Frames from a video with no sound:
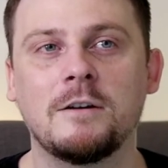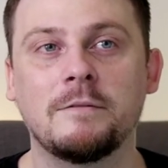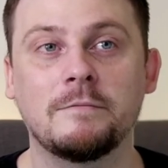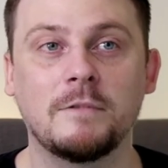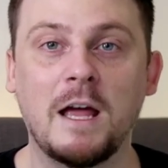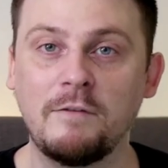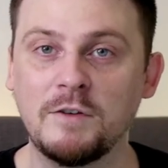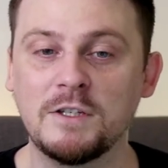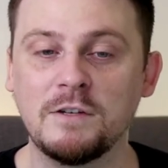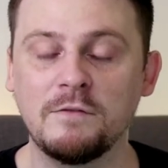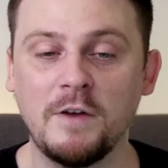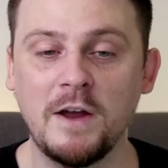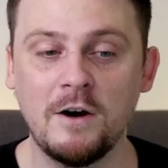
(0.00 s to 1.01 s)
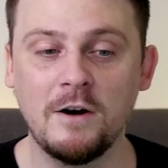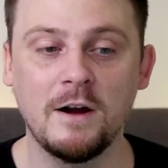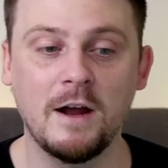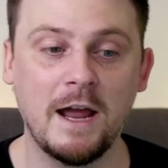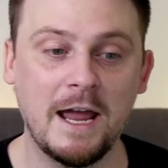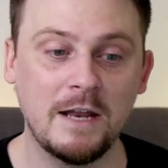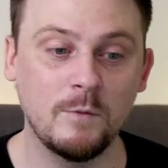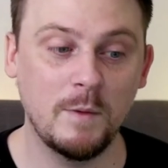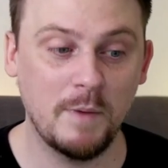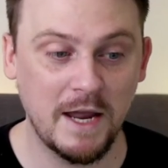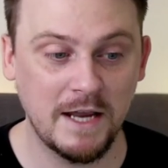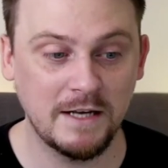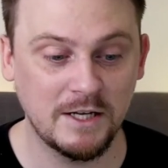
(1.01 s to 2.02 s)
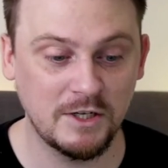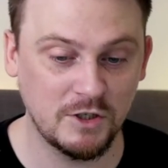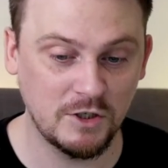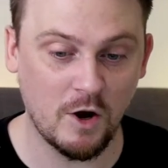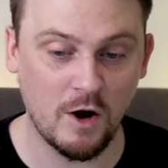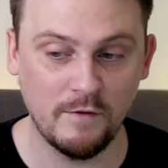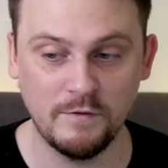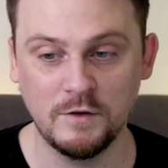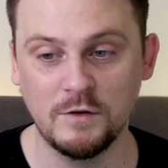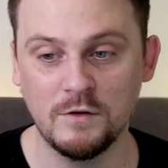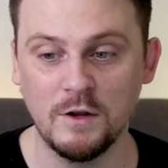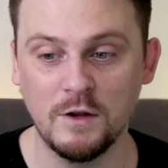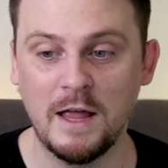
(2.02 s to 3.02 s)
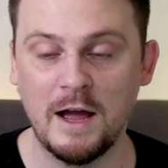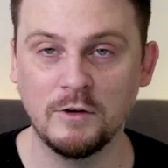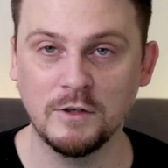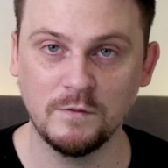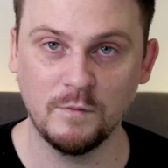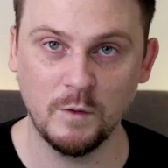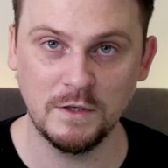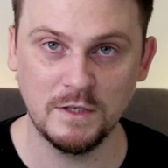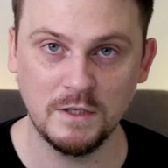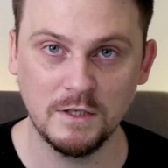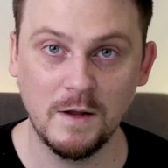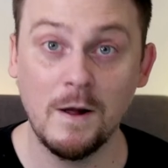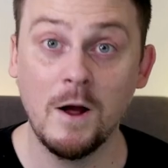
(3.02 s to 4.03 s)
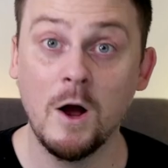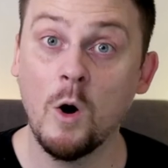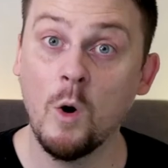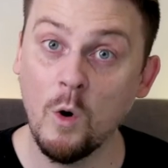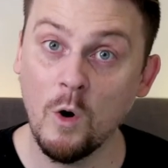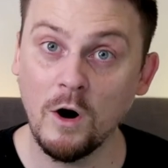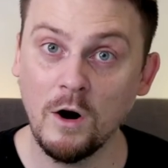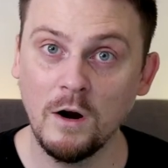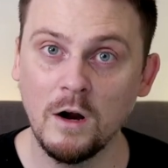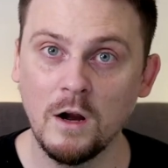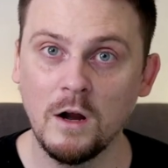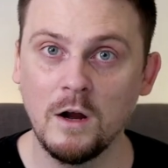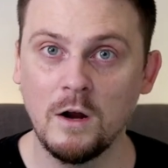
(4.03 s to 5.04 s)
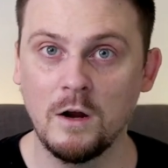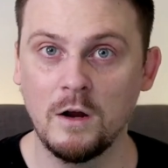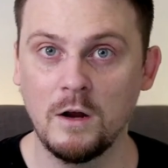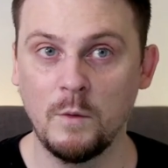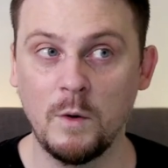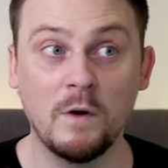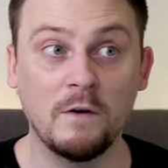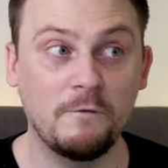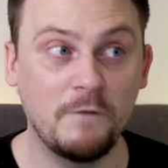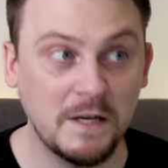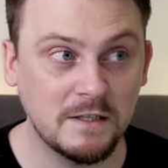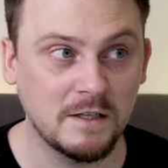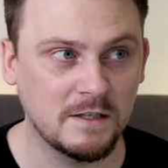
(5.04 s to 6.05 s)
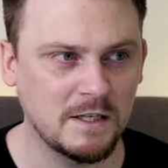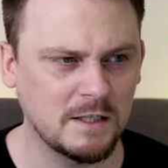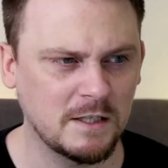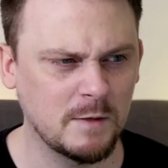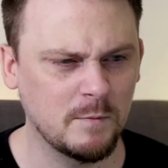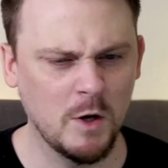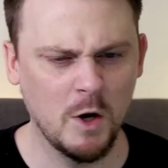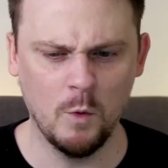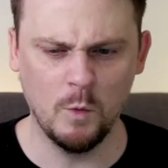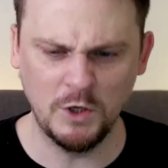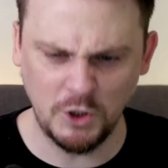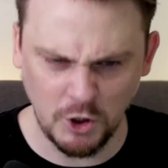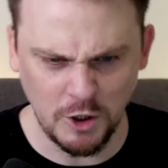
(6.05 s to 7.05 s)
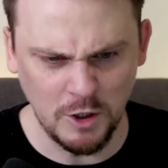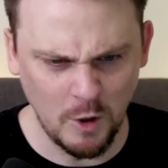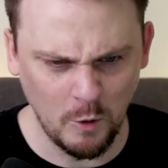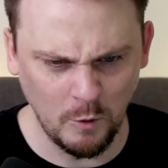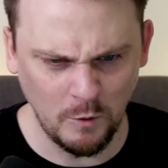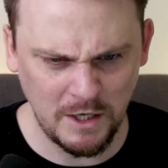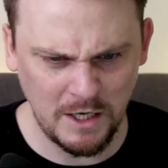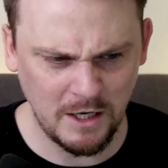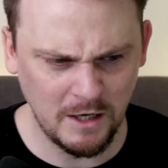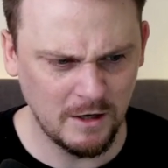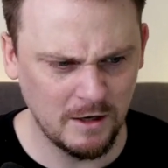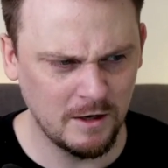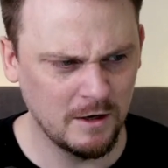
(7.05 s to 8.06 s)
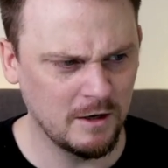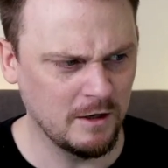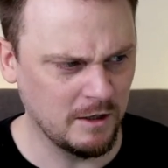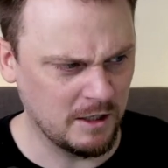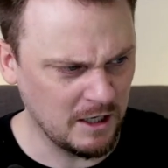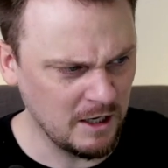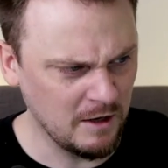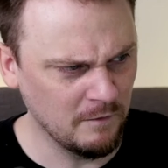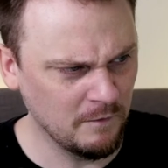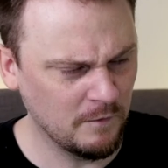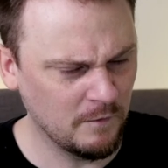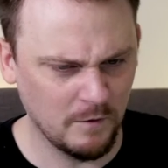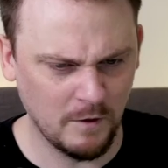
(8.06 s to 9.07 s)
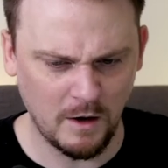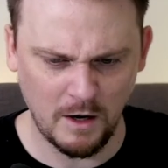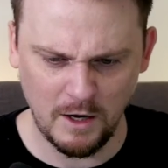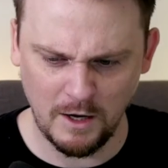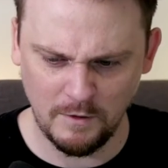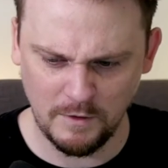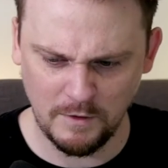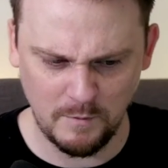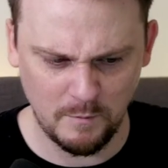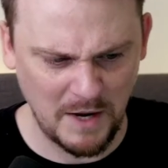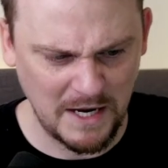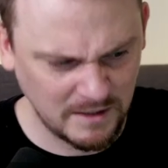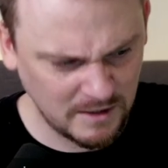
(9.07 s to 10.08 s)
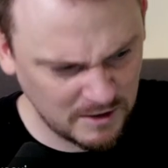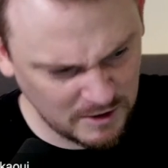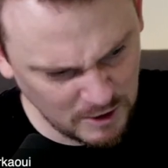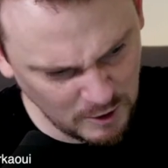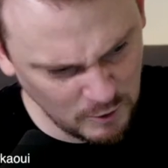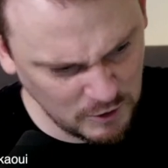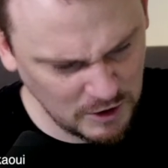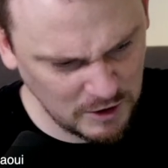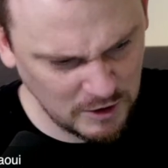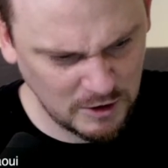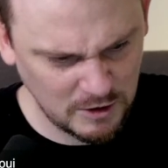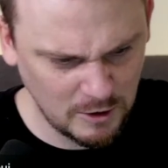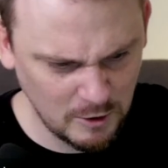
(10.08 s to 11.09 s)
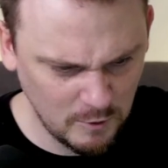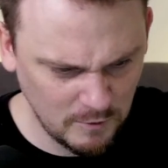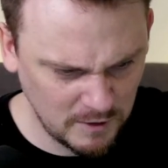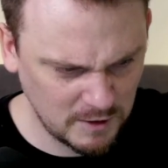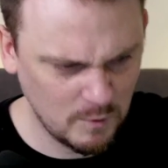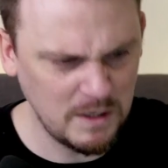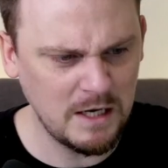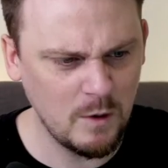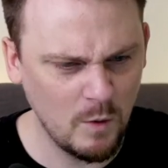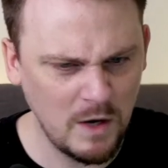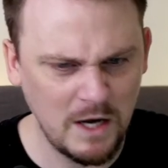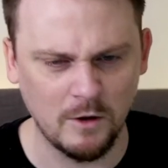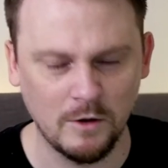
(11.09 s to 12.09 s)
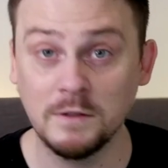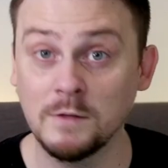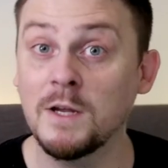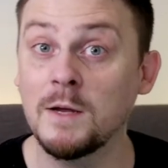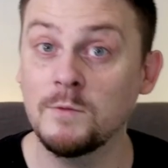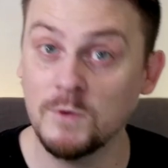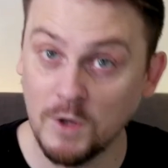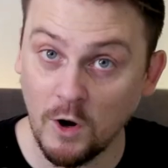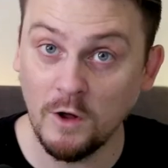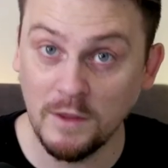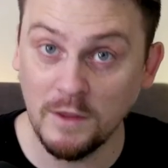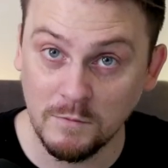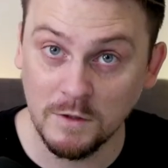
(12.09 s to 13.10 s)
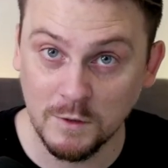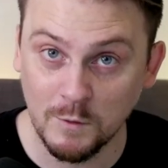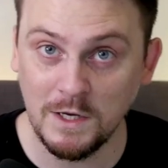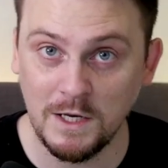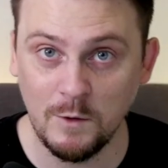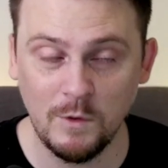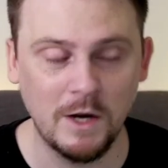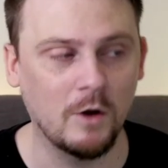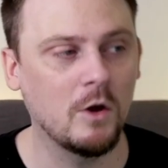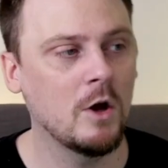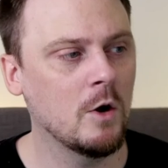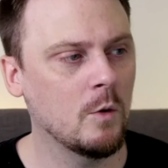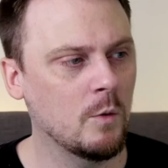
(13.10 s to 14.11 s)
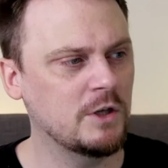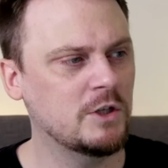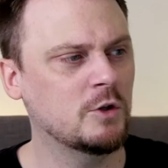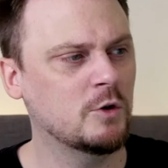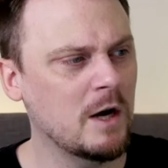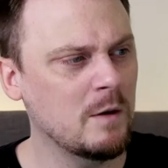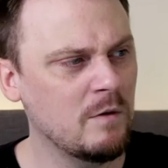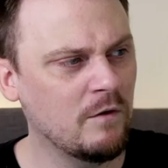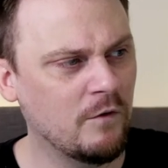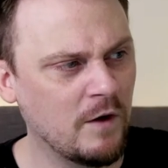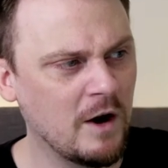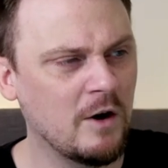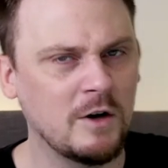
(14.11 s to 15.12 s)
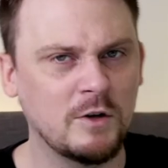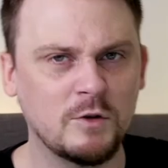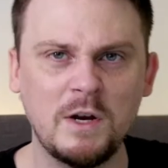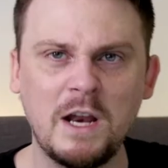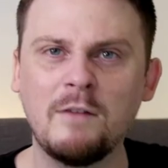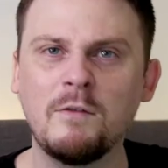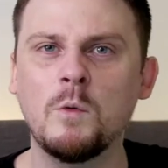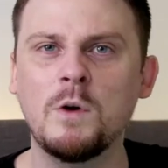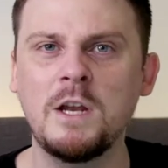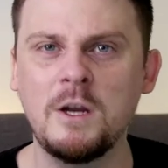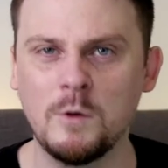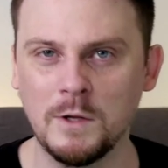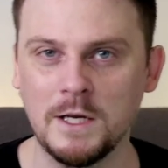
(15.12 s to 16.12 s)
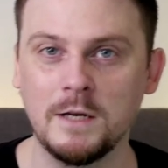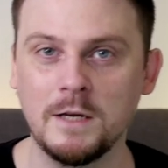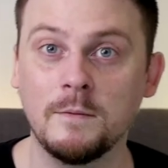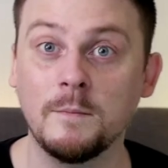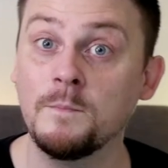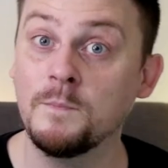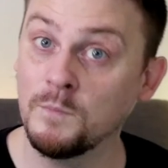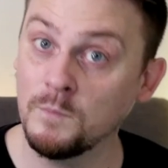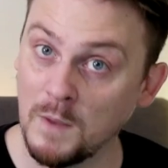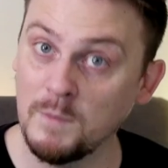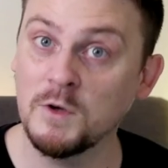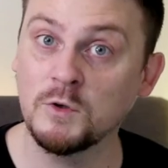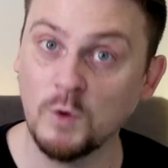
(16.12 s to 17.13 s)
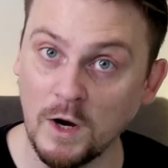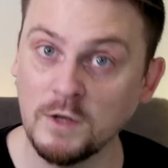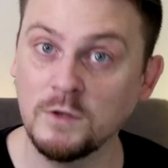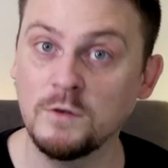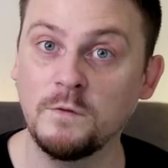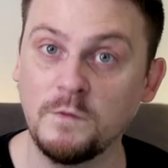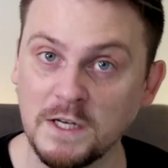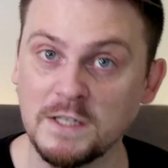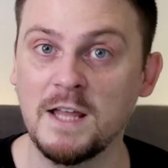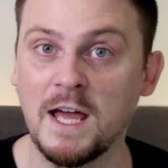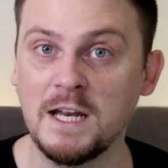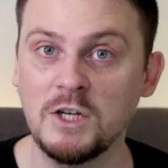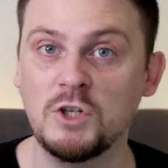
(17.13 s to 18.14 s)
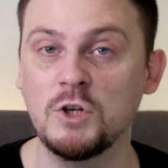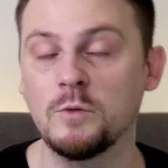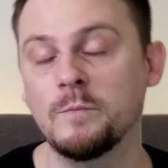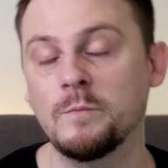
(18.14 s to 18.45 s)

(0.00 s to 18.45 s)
life isn't fair and we pay attention often to the loudest voices. Or we want to fix the system. We shouldn't only give uh, the best solutions to the squeaky wheel. Sometimes we call them the squeaky wheel. We should try to be fair and treat everyone equally. Maybe you're trying to fix that issue.